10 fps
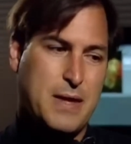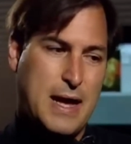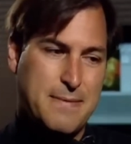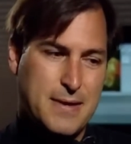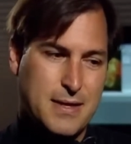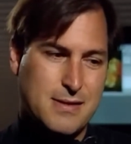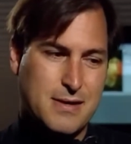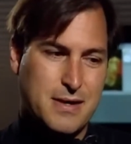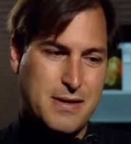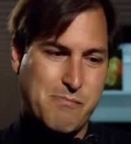and that,
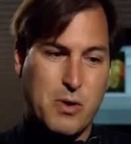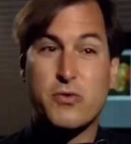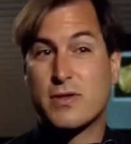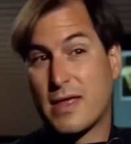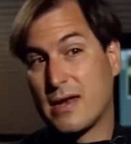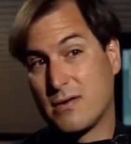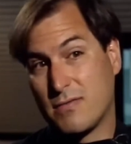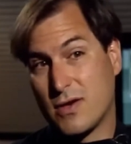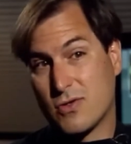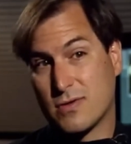uh, that most of that
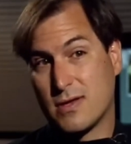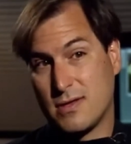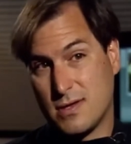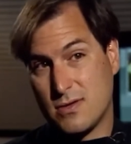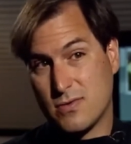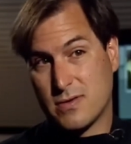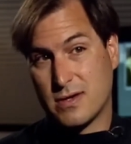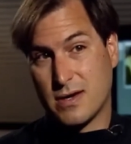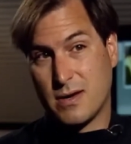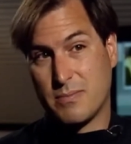innovation continues to
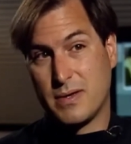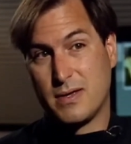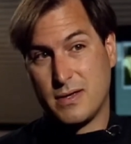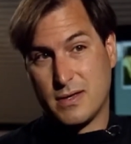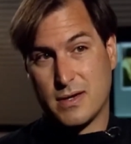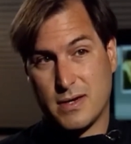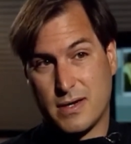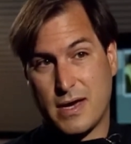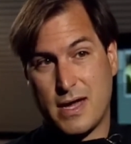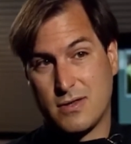come
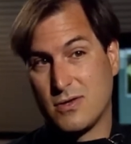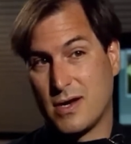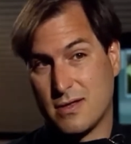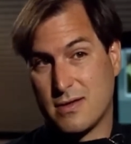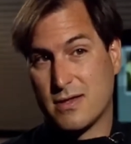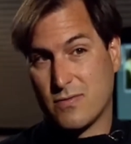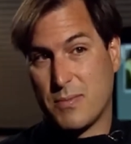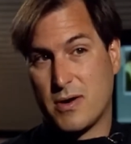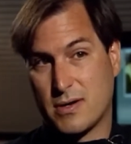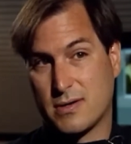uh, out of the United States of
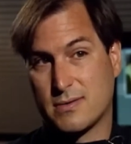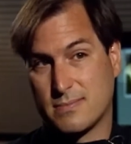America.